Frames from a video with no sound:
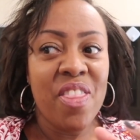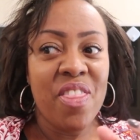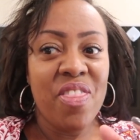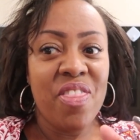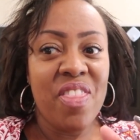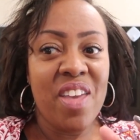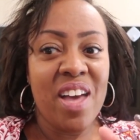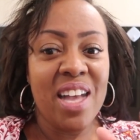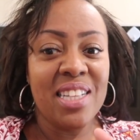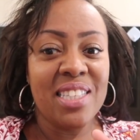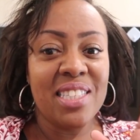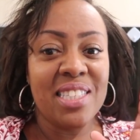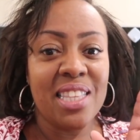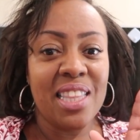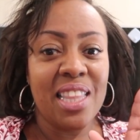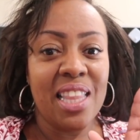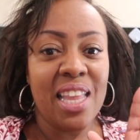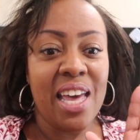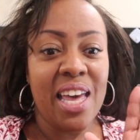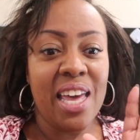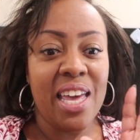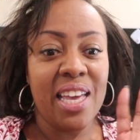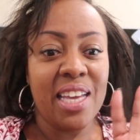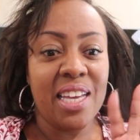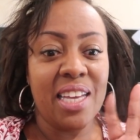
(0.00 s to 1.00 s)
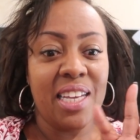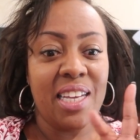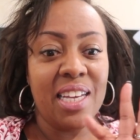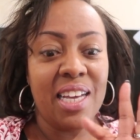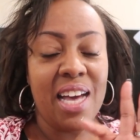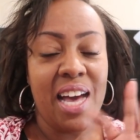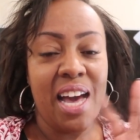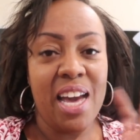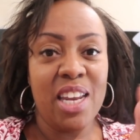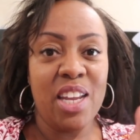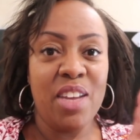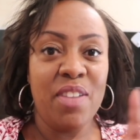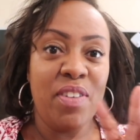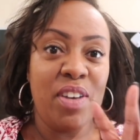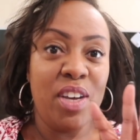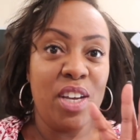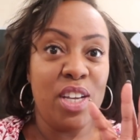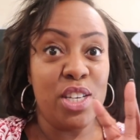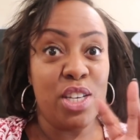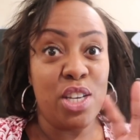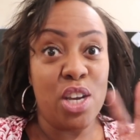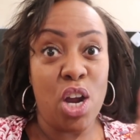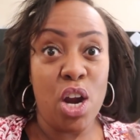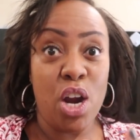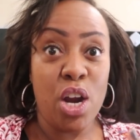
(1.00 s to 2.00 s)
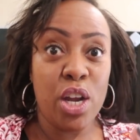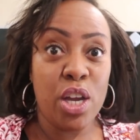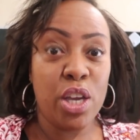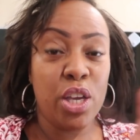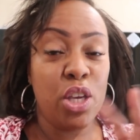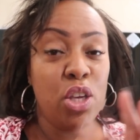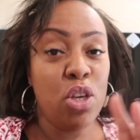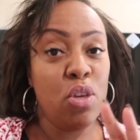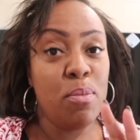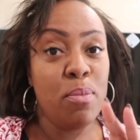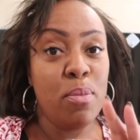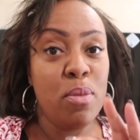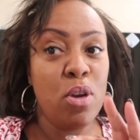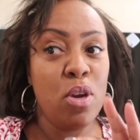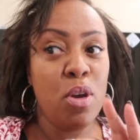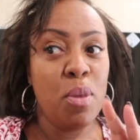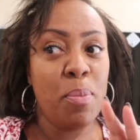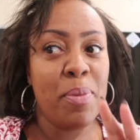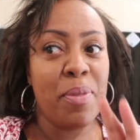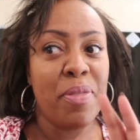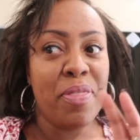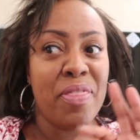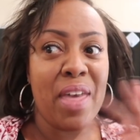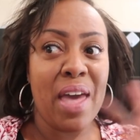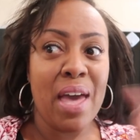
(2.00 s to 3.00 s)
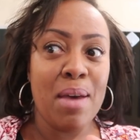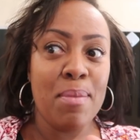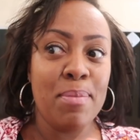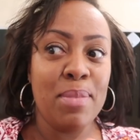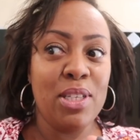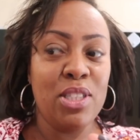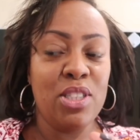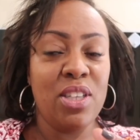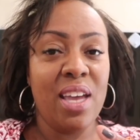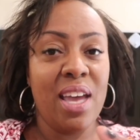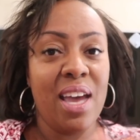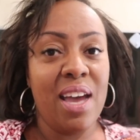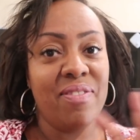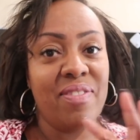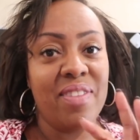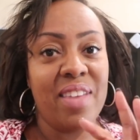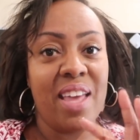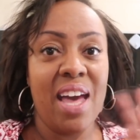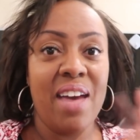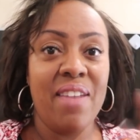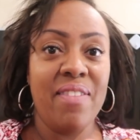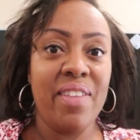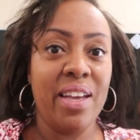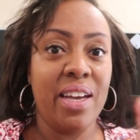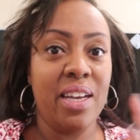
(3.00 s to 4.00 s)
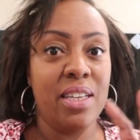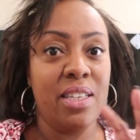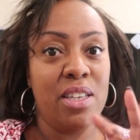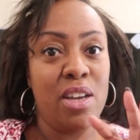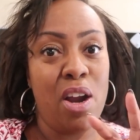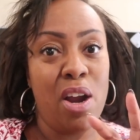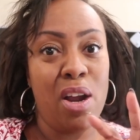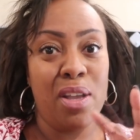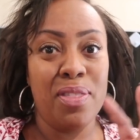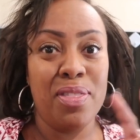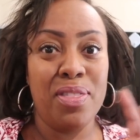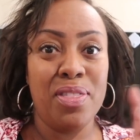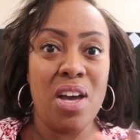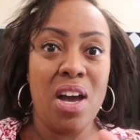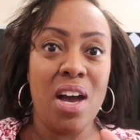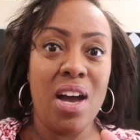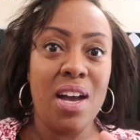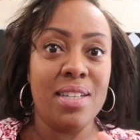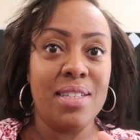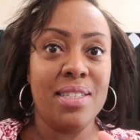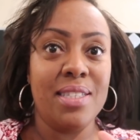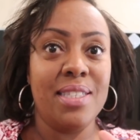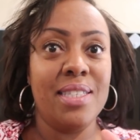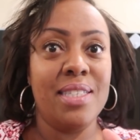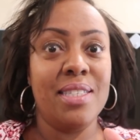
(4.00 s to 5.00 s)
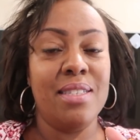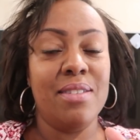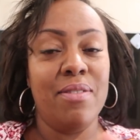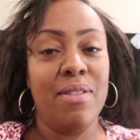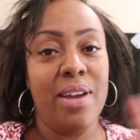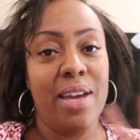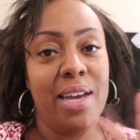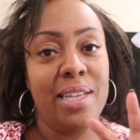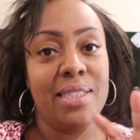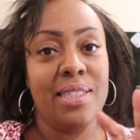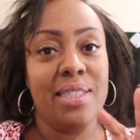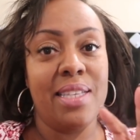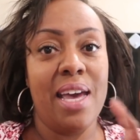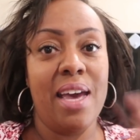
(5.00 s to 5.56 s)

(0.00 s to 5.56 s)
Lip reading: that's like a kind of a dark humor, but that means you have to have like a dark thoughts, right?